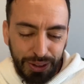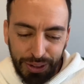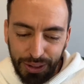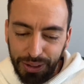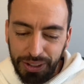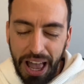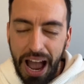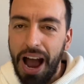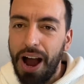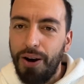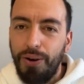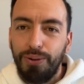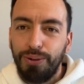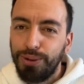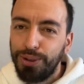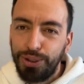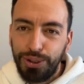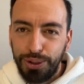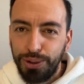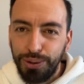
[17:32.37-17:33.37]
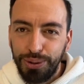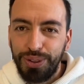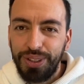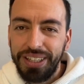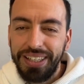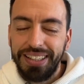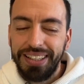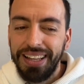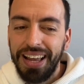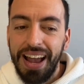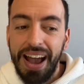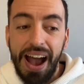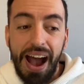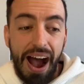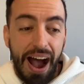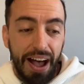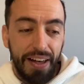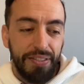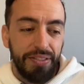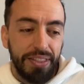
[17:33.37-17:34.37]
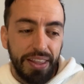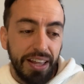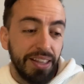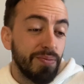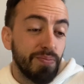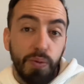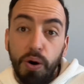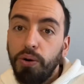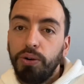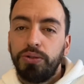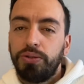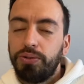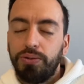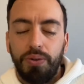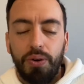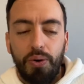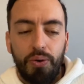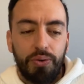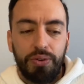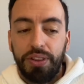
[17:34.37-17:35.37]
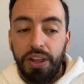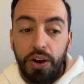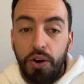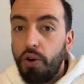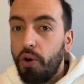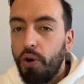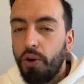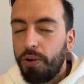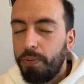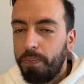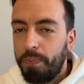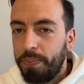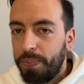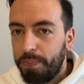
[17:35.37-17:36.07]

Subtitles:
Tau shooting, and then most or the core